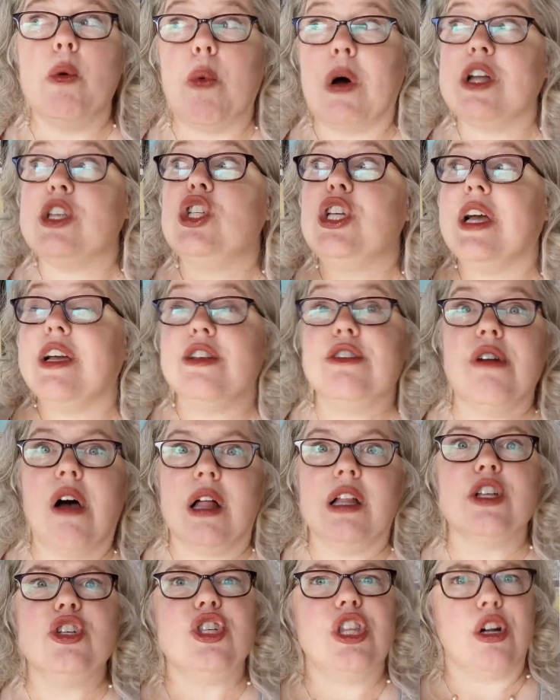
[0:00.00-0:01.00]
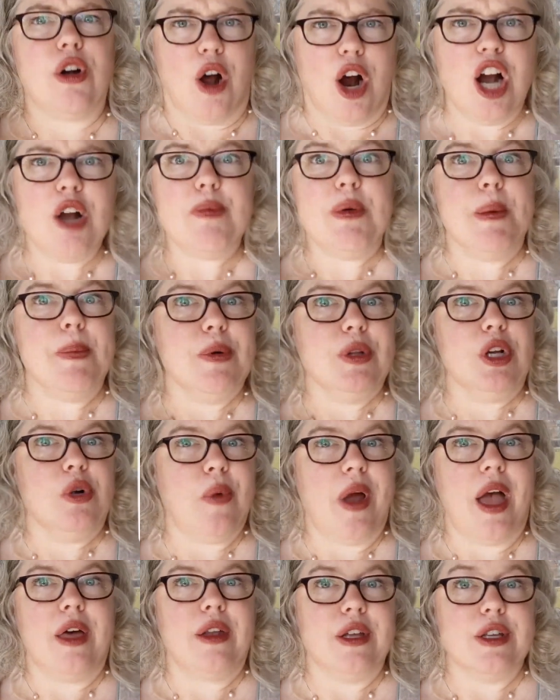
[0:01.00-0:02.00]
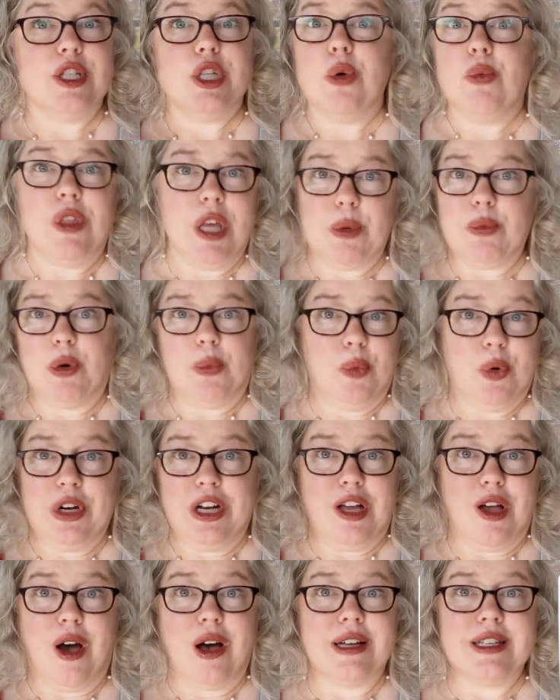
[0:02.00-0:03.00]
we want to acknowledge there are people around us who think we're pretty